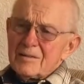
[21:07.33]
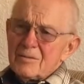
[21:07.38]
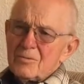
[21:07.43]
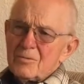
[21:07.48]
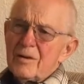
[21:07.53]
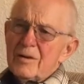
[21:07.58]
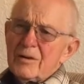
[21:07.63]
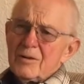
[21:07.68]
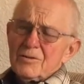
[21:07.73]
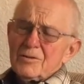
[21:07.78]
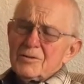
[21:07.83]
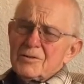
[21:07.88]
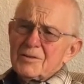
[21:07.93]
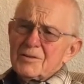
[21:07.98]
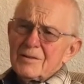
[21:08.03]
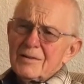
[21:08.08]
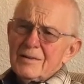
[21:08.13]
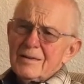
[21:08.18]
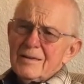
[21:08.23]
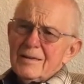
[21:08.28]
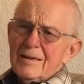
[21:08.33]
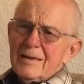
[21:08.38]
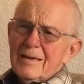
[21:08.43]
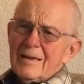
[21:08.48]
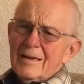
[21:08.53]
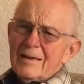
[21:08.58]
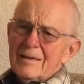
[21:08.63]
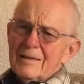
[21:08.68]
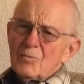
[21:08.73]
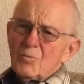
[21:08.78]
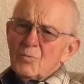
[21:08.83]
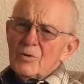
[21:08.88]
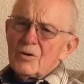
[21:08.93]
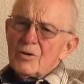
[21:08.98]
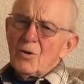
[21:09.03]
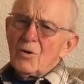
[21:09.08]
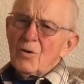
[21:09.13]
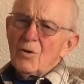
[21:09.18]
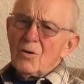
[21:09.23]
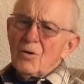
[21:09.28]
runners, and we'd
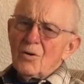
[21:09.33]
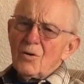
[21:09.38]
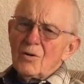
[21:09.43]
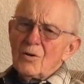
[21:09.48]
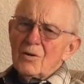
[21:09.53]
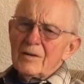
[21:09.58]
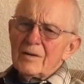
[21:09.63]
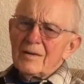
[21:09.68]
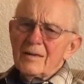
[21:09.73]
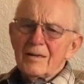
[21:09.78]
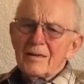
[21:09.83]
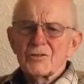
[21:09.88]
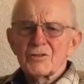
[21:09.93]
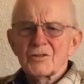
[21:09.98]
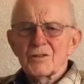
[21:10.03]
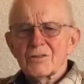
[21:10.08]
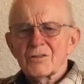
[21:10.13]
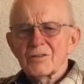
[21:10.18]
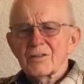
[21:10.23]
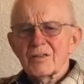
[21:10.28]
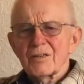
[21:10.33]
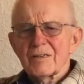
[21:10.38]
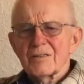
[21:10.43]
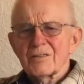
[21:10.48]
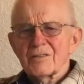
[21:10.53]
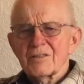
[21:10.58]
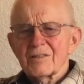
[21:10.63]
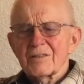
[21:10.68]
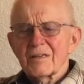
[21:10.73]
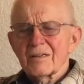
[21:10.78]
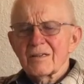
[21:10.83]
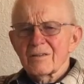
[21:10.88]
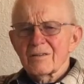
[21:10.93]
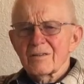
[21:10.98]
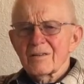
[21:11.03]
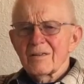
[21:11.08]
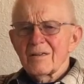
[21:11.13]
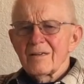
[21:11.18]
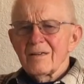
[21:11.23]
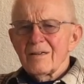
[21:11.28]
all hitch our sleds
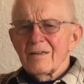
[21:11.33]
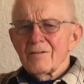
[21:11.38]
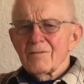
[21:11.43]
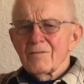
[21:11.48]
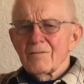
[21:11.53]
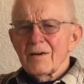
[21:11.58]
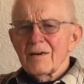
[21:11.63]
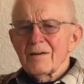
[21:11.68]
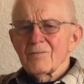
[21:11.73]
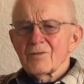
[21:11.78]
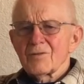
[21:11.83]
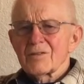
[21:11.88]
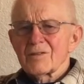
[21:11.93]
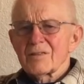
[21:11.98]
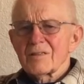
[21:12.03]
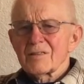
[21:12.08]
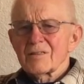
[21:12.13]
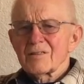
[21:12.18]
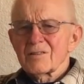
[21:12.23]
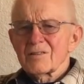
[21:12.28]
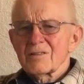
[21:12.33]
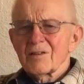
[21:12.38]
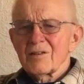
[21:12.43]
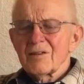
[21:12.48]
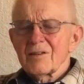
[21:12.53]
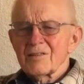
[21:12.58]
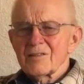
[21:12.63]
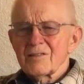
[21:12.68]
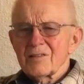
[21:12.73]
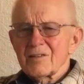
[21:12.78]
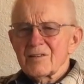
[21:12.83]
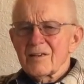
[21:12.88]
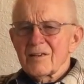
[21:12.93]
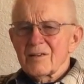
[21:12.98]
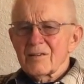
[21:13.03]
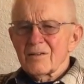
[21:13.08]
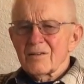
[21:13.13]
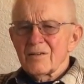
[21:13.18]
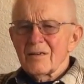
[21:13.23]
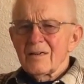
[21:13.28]
together, 5 or 6 sleds
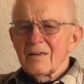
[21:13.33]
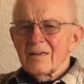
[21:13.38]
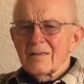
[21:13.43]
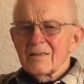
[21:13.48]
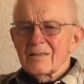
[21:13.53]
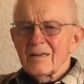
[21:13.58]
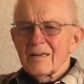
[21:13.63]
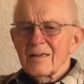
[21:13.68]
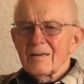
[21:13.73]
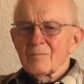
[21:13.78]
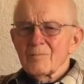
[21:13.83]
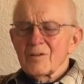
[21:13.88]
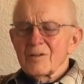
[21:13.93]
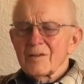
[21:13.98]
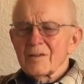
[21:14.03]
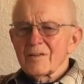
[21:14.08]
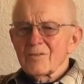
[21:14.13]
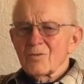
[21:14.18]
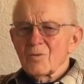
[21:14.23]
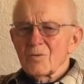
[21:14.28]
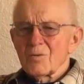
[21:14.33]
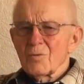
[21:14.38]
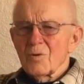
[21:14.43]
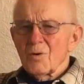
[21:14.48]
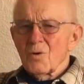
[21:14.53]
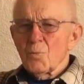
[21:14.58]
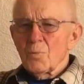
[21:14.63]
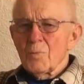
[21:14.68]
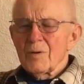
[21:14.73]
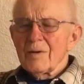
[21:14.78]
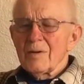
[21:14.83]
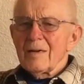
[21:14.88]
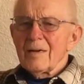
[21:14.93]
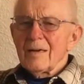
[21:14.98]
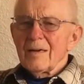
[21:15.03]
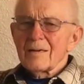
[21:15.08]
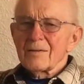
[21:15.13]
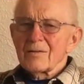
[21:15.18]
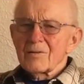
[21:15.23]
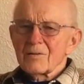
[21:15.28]
together, tie them together with rope,
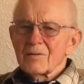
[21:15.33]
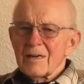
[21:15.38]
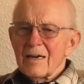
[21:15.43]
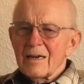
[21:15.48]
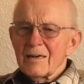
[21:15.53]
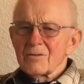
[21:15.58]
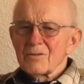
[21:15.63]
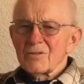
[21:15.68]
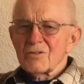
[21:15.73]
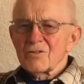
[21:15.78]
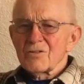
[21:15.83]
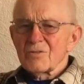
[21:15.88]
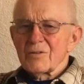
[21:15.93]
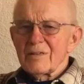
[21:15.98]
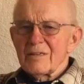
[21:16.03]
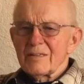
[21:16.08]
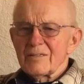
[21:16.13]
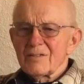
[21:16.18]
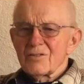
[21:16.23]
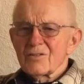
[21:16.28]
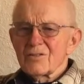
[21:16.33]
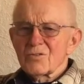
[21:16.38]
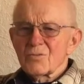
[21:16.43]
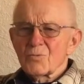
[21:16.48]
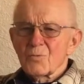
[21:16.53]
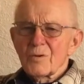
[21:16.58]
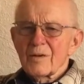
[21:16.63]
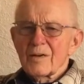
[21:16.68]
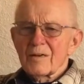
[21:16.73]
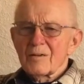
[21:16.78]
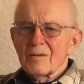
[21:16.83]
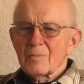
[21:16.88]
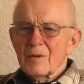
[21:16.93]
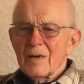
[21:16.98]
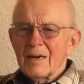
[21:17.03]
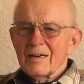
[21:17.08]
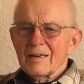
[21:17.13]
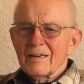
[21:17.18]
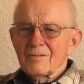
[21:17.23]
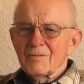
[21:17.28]
and go down the street swinging
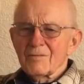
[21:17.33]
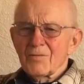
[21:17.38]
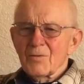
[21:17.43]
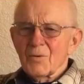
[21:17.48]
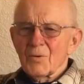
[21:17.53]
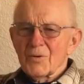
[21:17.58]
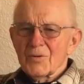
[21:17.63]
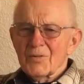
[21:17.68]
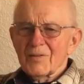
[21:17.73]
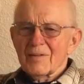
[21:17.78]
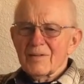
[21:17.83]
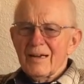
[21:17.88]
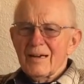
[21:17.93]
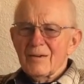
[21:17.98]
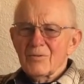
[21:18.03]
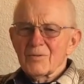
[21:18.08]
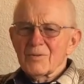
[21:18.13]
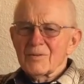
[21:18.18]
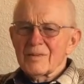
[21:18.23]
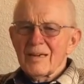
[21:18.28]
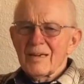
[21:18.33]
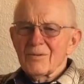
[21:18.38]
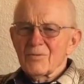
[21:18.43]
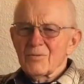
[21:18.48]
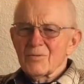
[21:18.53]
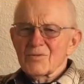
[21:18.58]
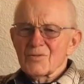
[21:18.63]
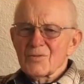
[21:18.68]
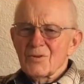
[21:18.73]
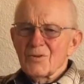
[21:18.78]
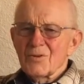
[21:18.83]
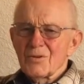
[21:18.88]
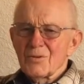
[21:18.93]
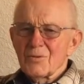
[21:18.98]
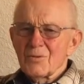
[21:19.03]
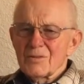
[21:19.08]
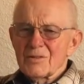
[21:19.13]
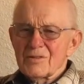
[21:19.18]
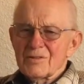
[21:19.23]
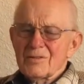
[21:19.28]
back and forth. And that was
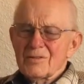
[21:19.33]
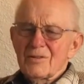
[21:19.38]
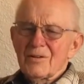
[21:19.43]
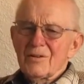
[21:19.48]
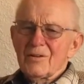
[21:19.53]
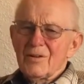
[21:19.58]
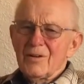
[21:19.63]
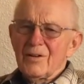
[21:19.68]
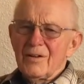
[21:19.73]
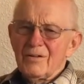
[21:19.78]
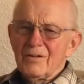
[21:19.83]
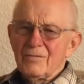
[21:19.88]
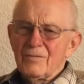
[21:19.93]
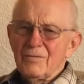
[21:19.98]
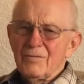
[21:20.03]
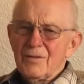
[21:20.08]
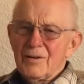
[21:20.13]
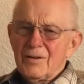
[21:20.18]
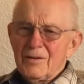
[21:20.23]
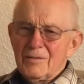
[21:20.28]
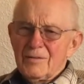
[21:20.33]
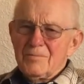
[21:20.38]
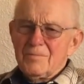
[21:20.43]
always a lot of fun.